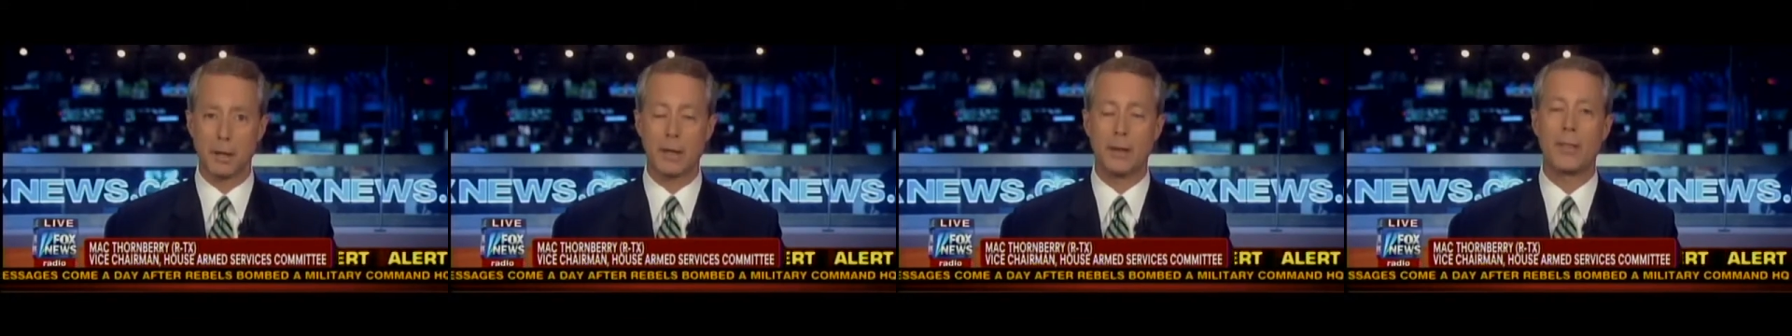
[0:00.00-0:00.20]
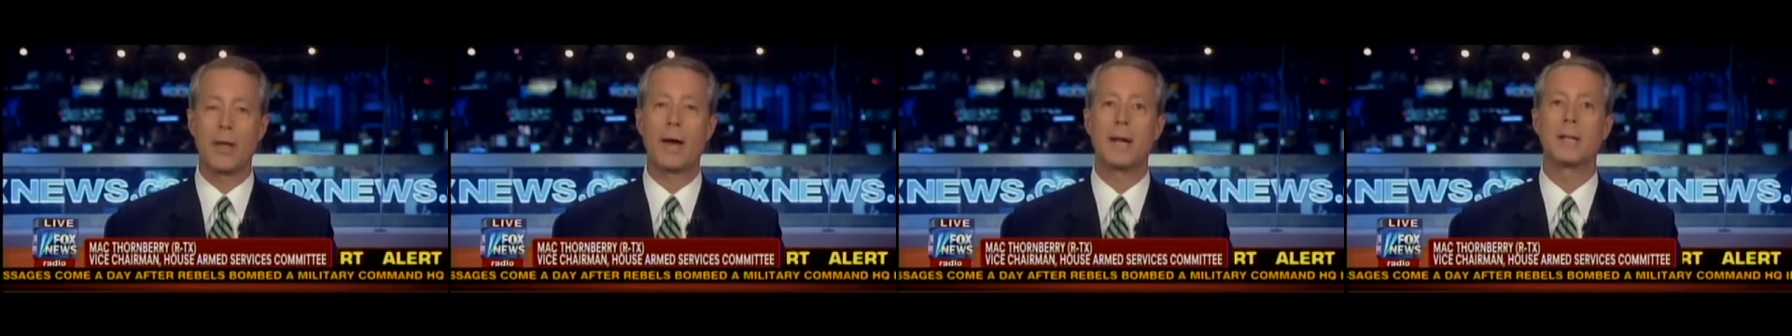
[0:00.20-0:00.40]

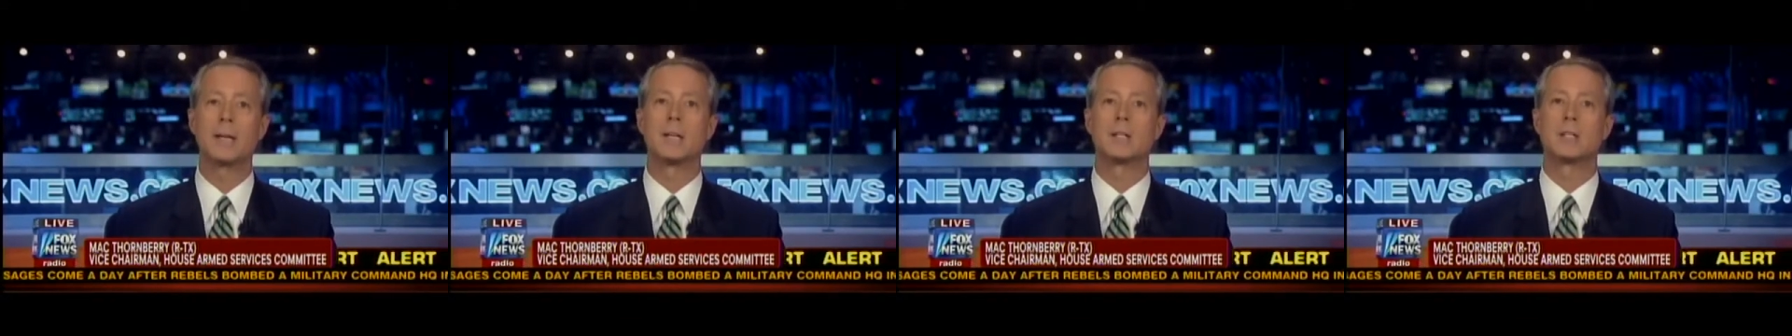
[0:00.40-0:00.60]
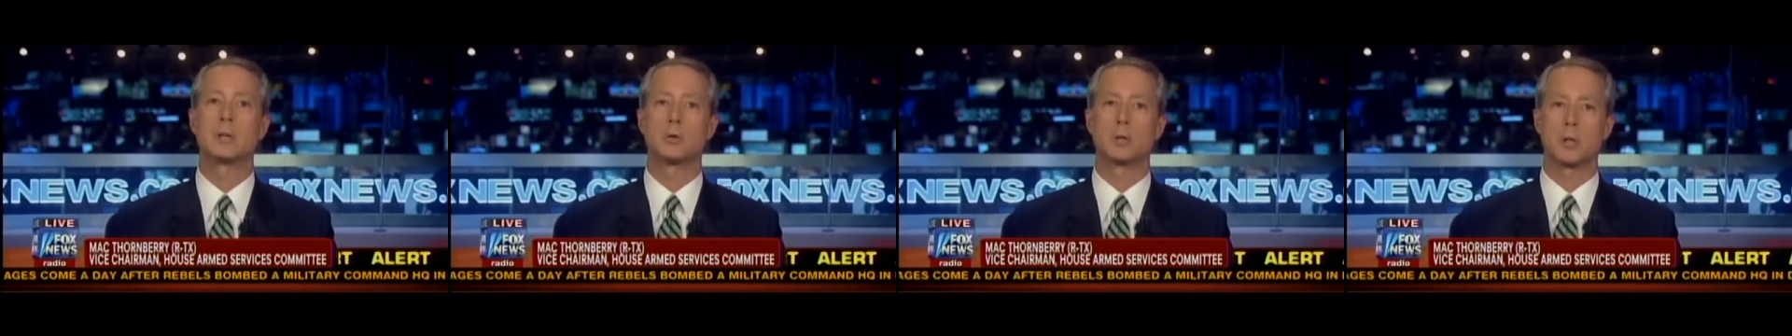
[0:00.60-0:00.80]
and that
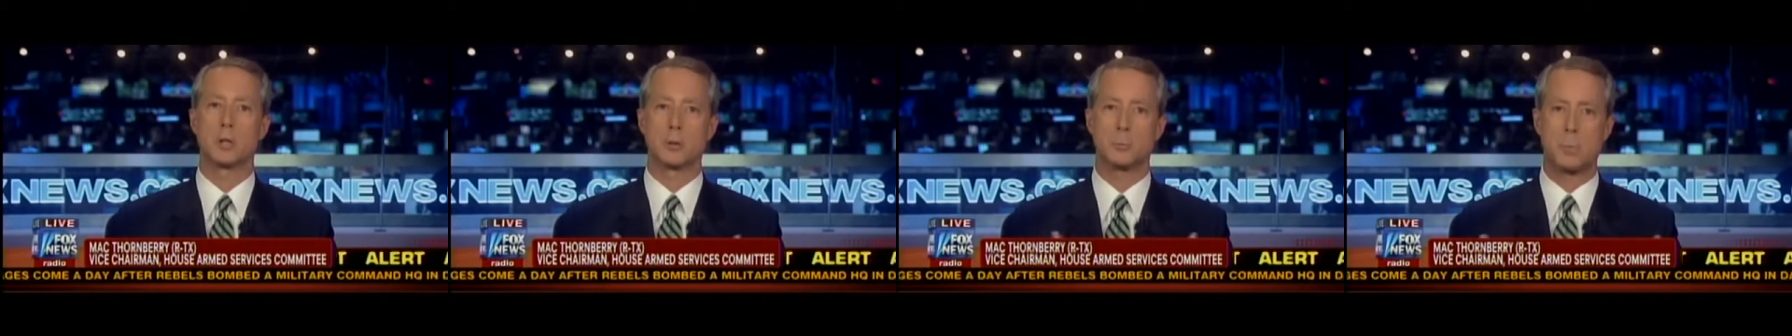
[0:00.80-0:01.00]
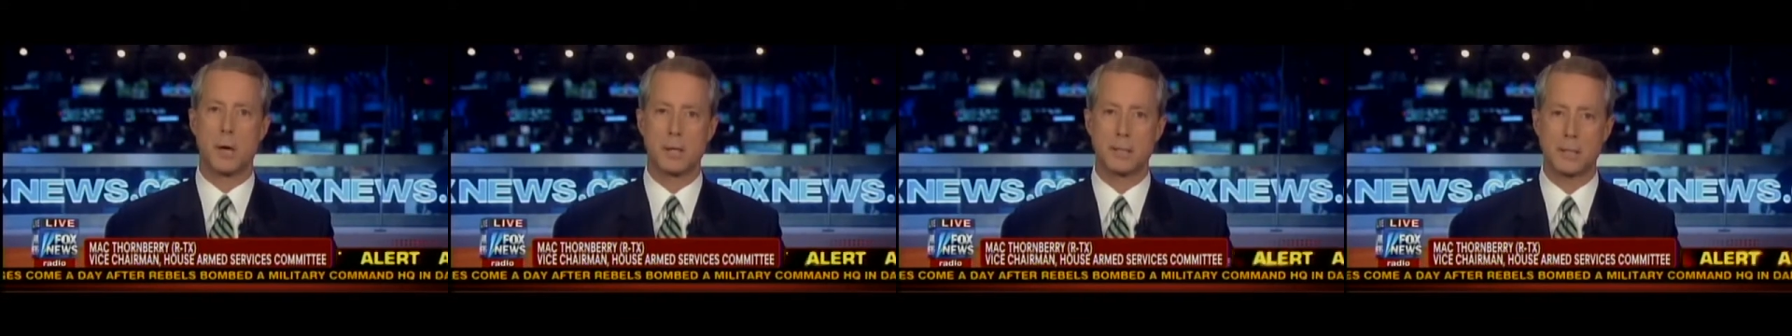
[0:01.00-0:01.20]
is it was a
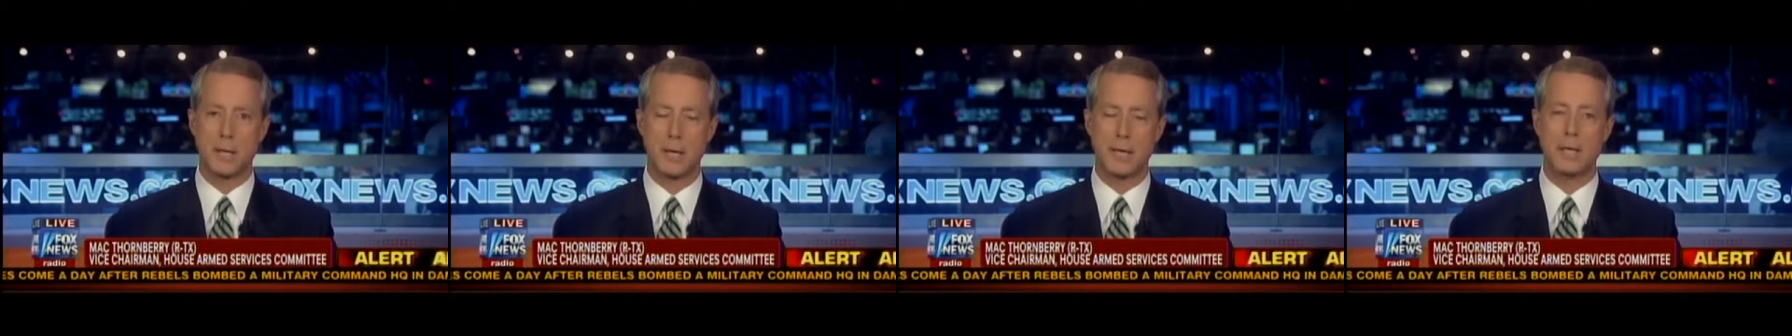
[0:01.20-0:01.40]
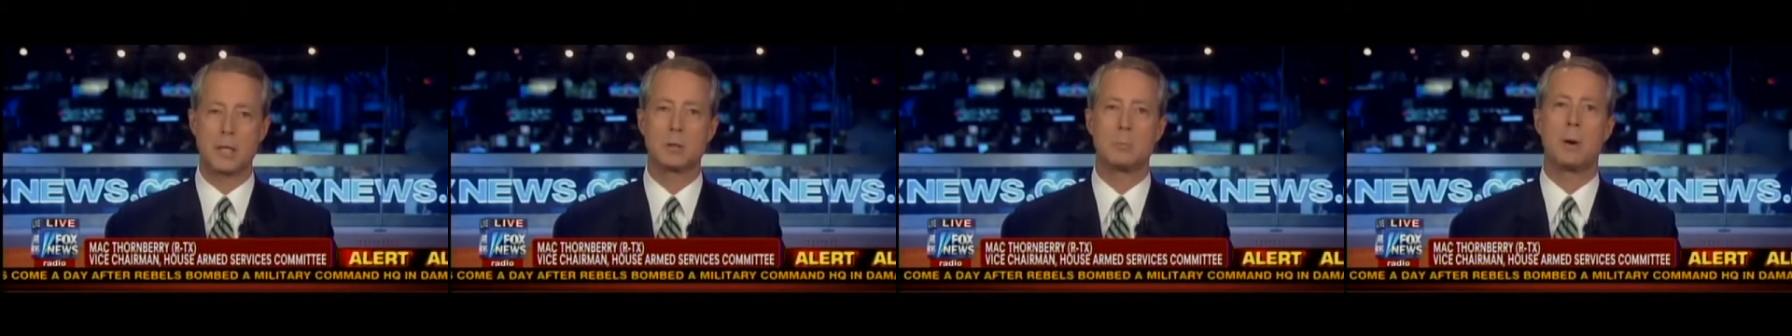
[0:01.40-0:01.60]

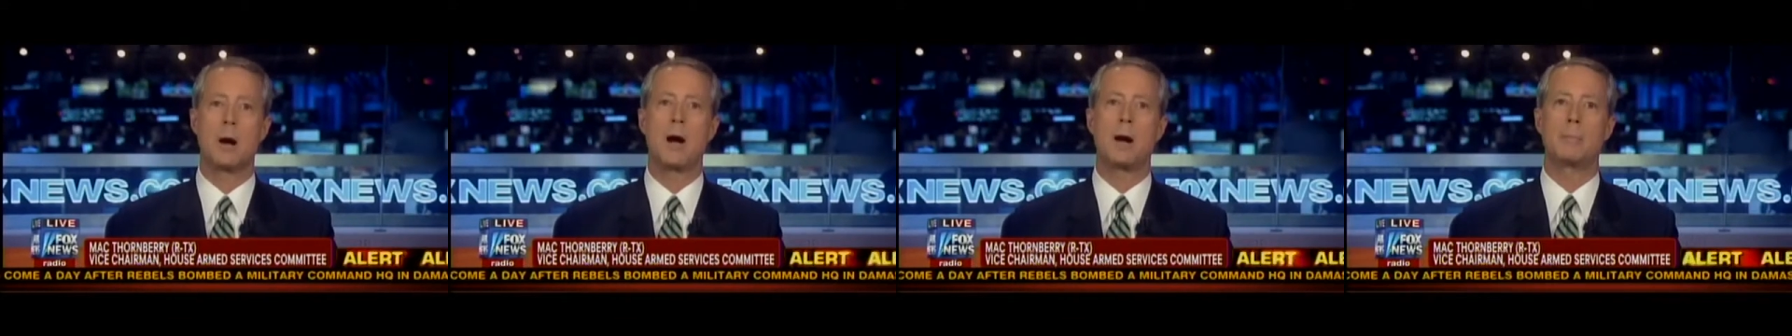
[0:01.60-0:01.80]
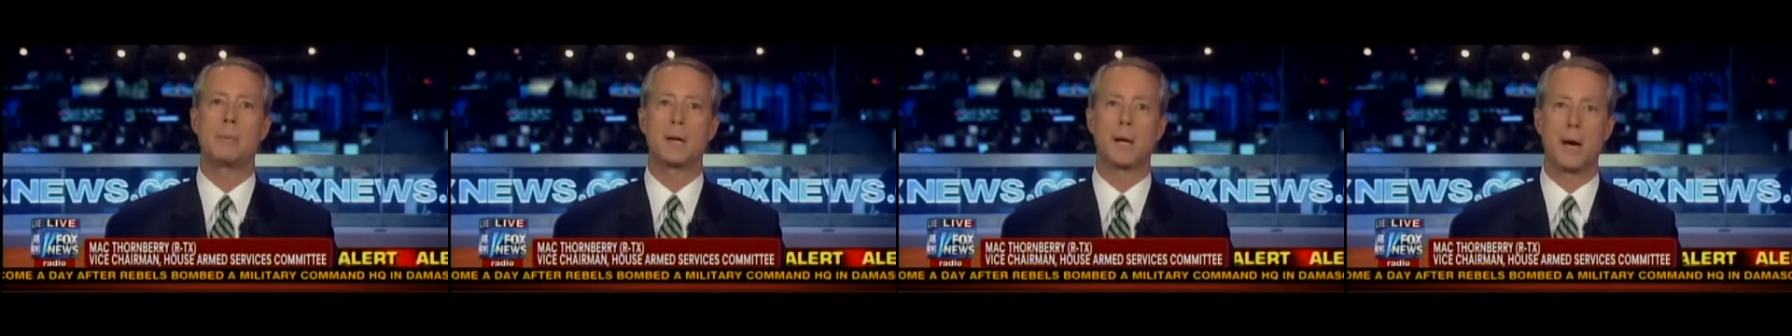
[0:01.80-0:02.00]
spontaneous
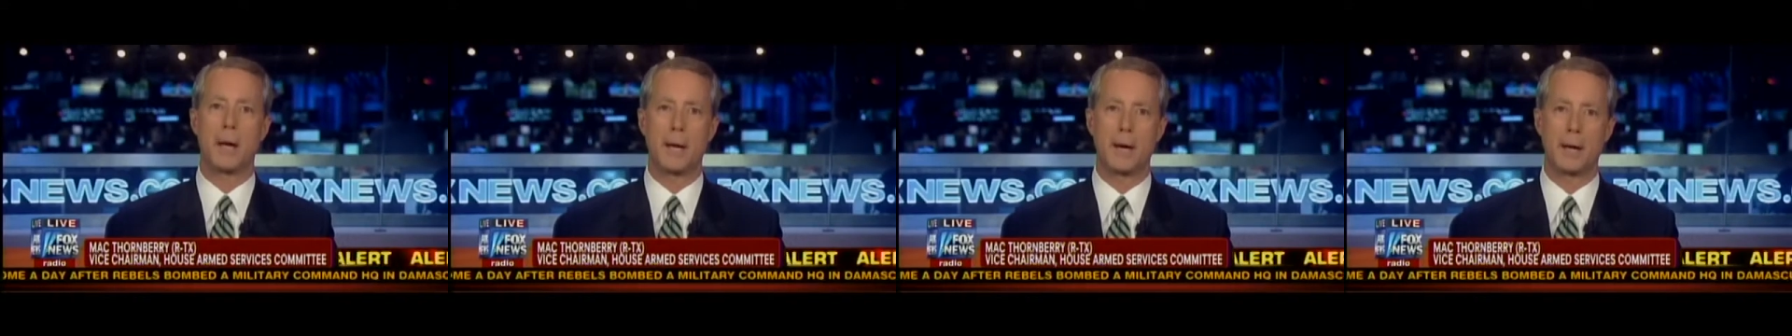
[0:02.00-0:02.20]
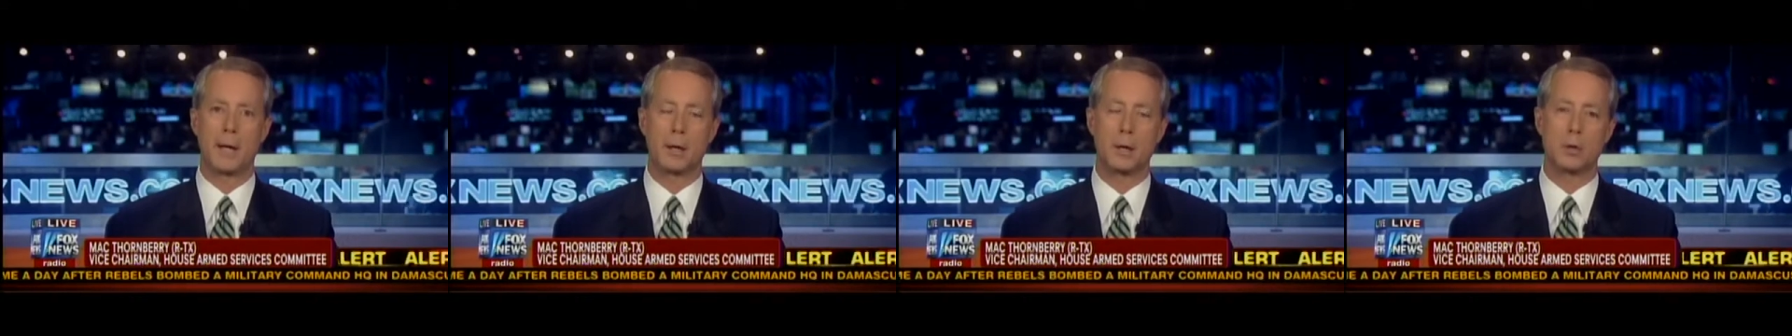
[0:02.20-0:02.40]
mob that got
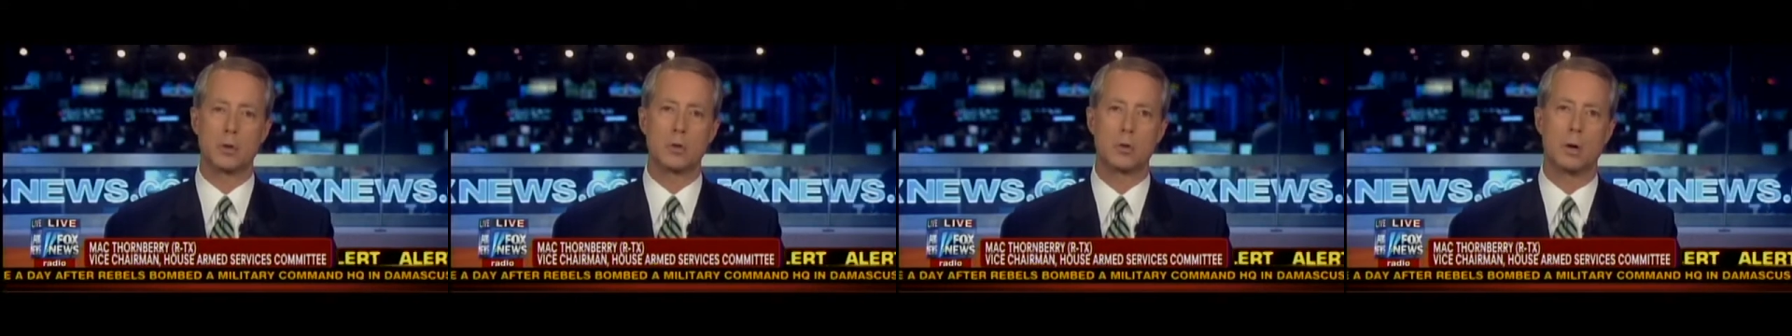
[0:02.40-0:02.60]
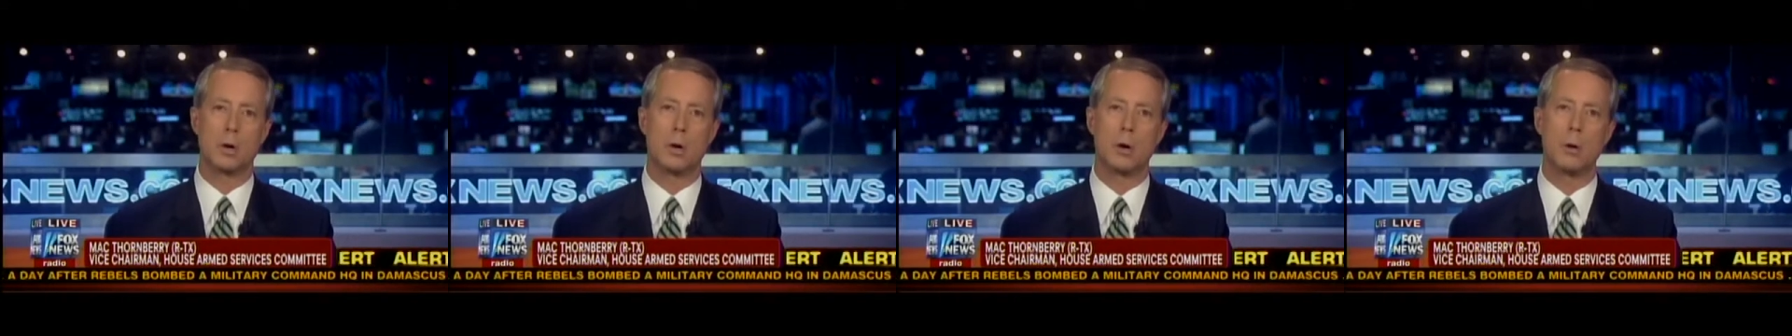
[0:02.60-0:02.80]
out of
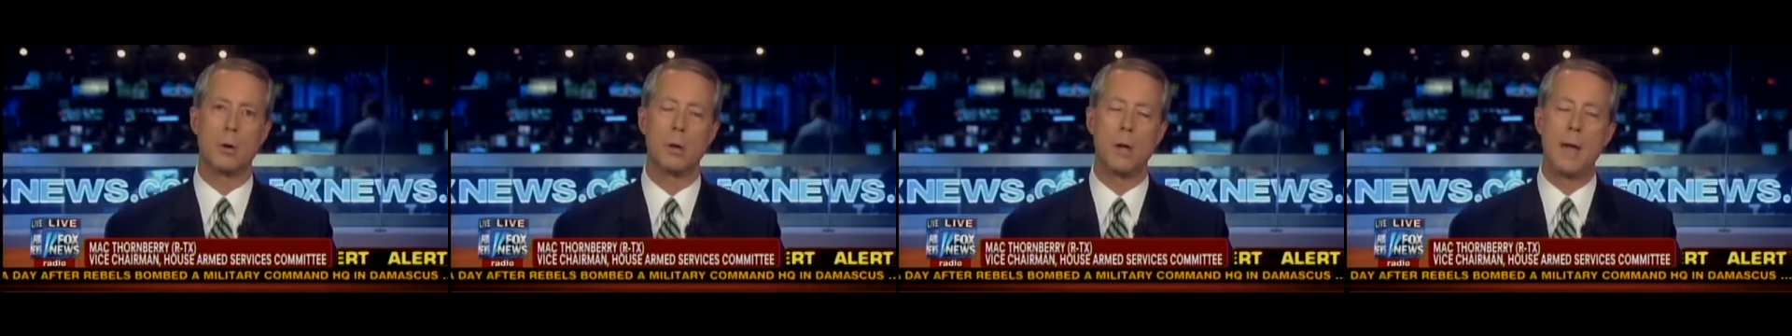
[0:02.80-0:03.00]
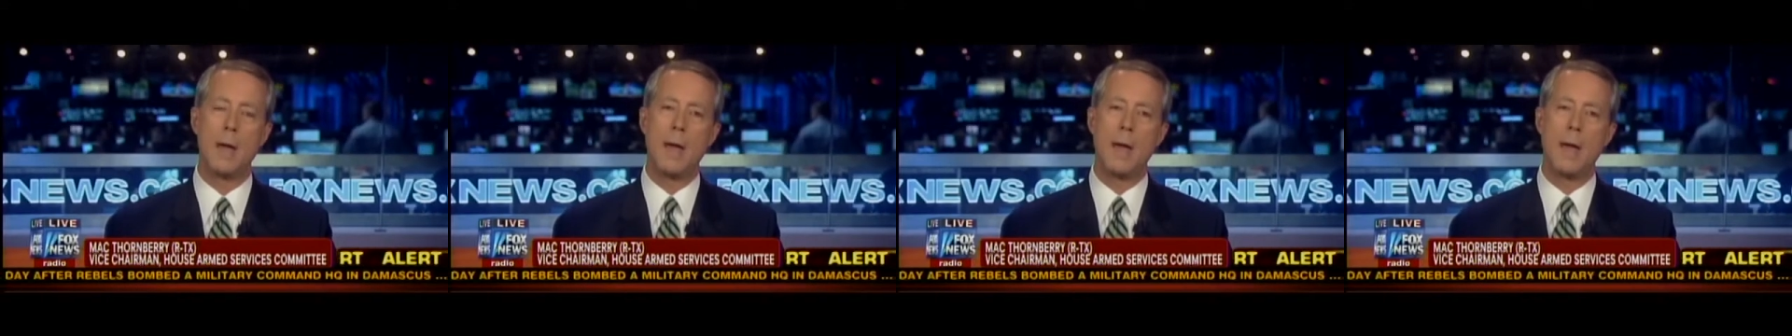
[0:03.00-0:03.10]
control.